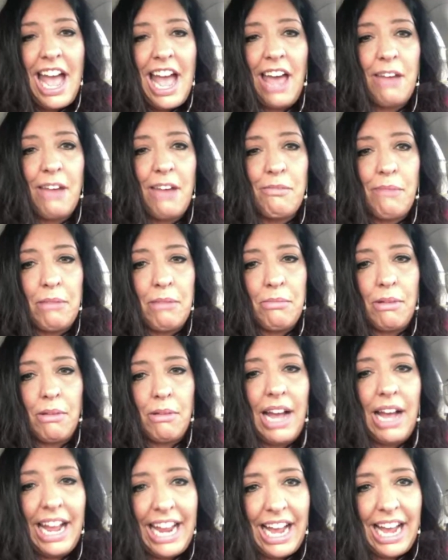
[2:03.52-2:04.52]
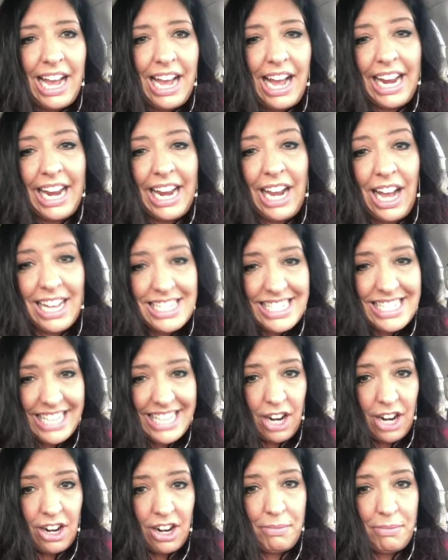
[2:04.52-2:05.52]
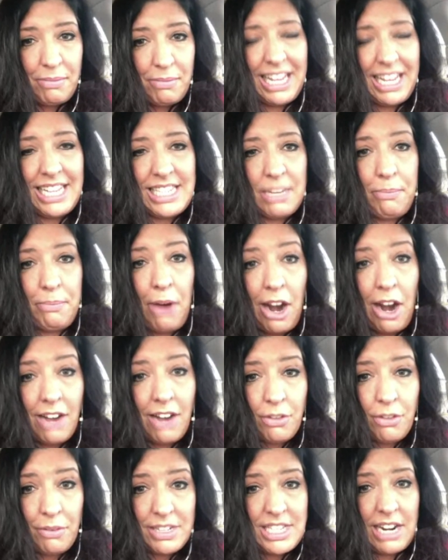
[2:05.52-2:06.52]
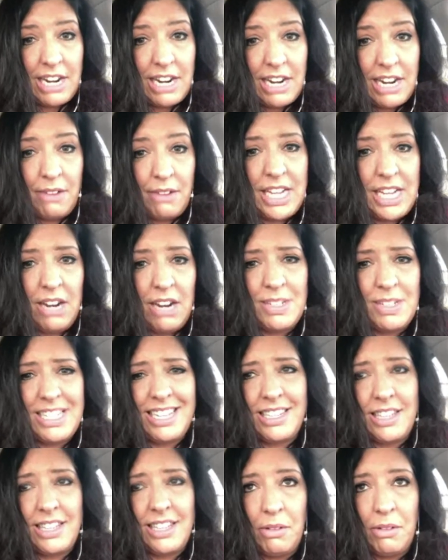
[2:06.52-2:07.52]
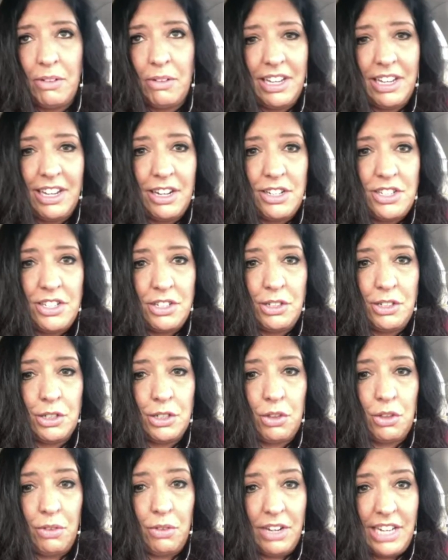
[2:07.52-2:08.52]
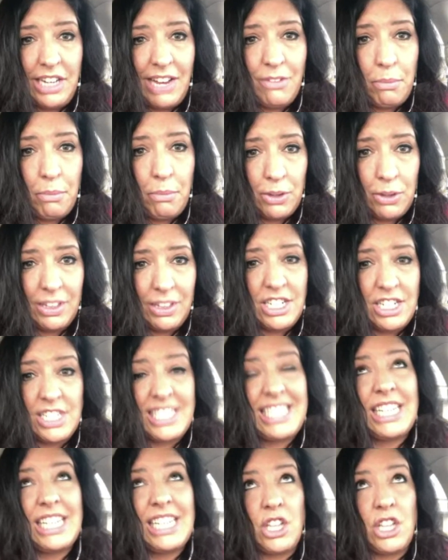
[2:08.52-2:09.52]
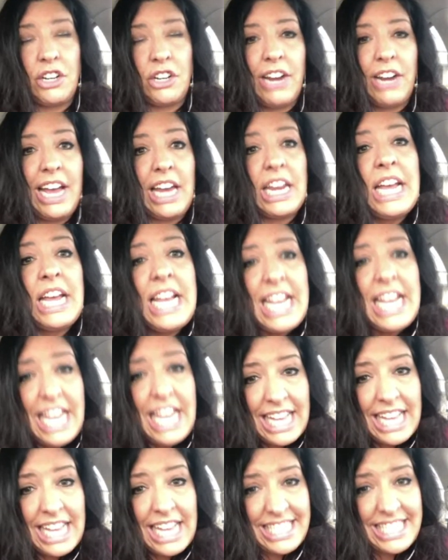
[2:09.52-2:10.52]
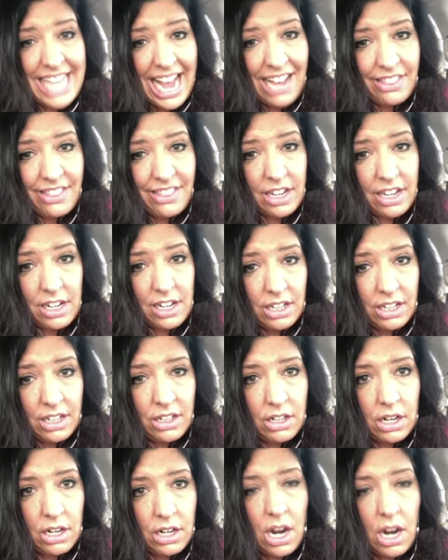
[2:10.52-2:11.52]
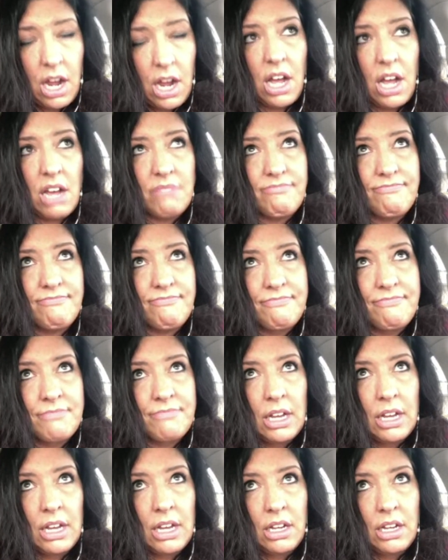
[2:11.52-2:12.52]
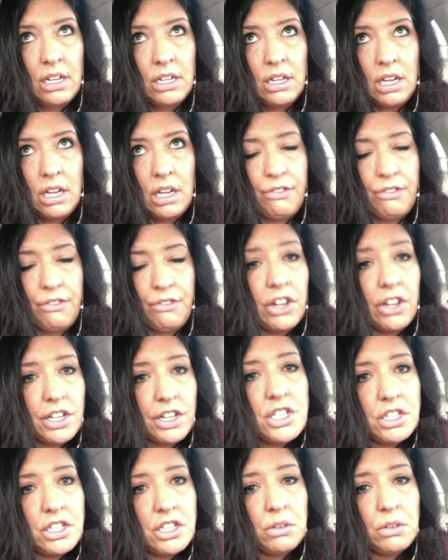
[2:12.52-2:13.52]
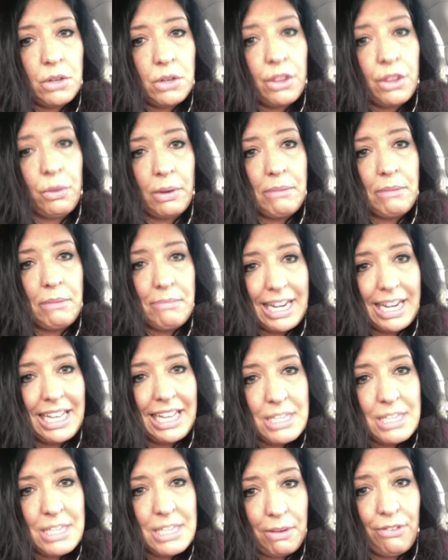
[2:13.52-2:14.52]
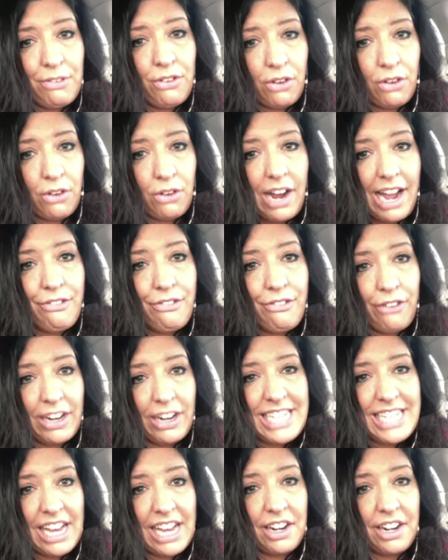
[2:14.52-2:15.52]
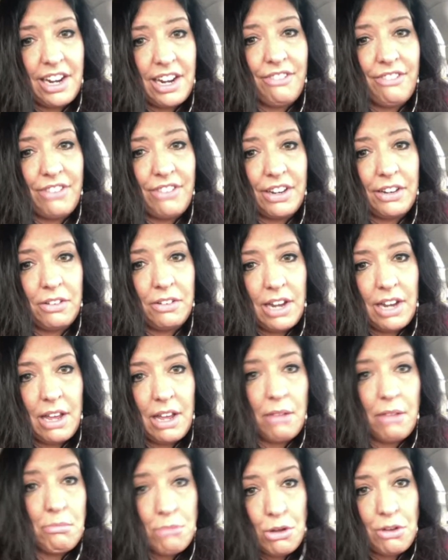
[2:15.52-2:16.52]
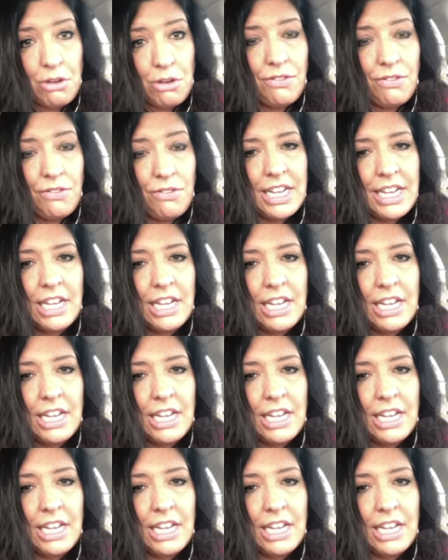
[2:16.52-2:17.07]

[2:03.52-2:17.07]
and I got scared, because part of the reason I was scared was because, I mean, what are you going to do? You're 3 and you have a bird that just sits on your head. It sat there for a good 2 to 3 minutes before I freaked out enough and moved.